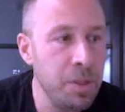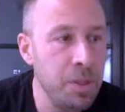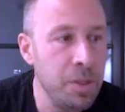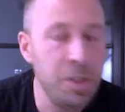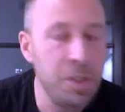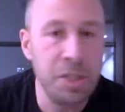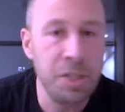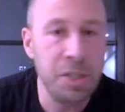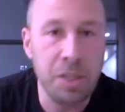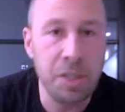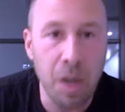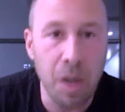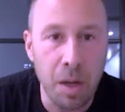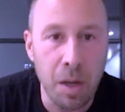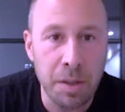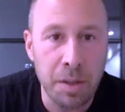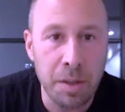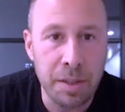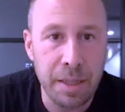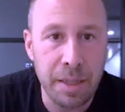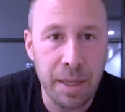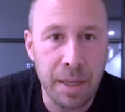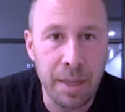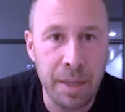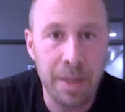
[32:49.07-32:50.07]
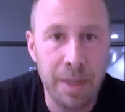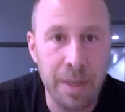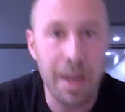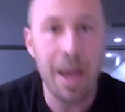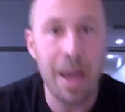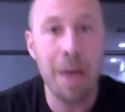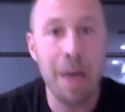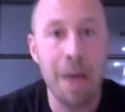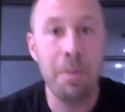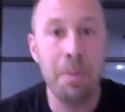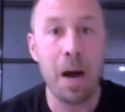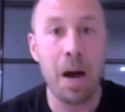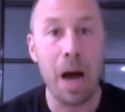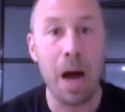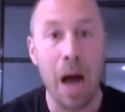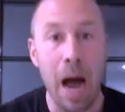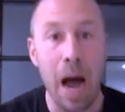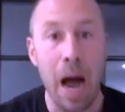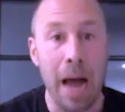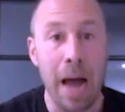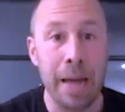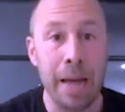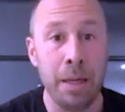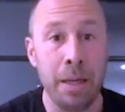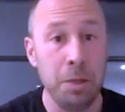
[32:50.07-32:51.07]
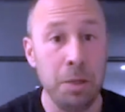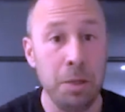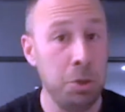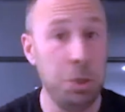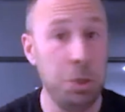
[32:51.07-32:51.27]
stunted am I